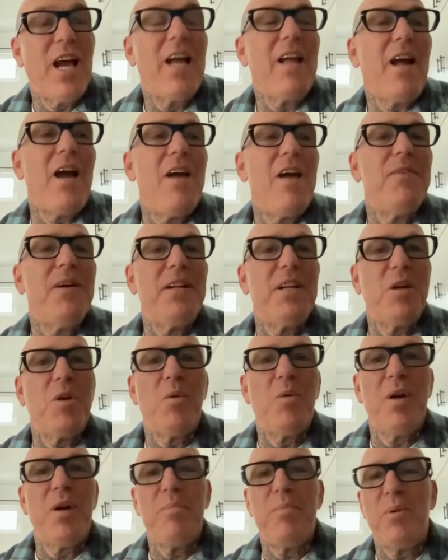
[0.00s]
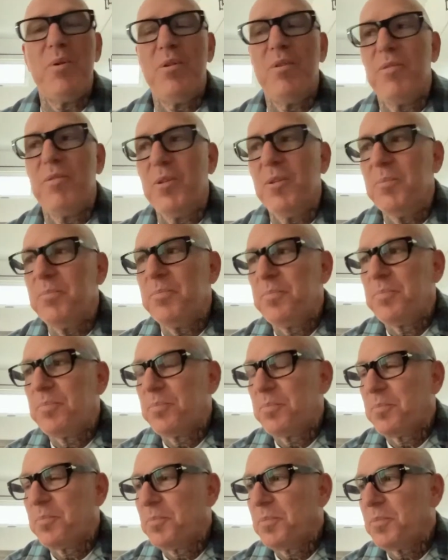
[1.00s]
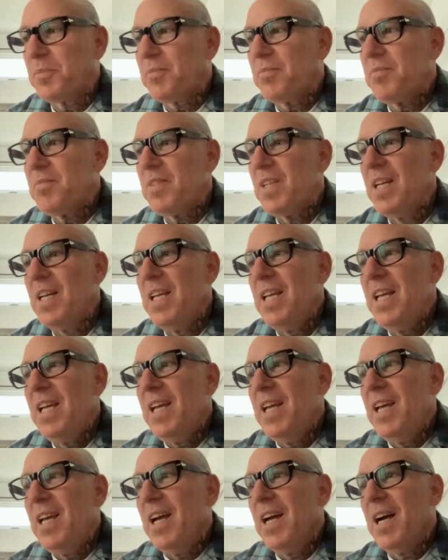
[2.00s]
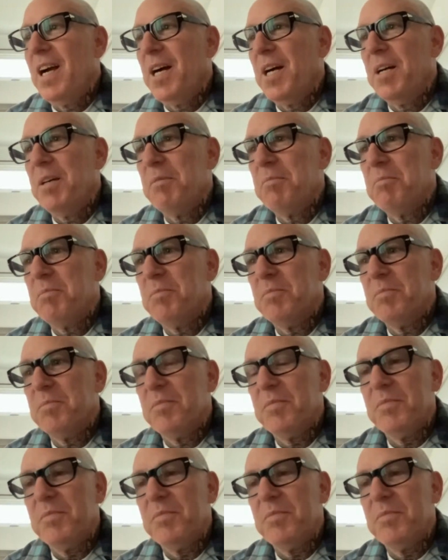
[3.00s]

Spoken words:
I find it quite beautiful, of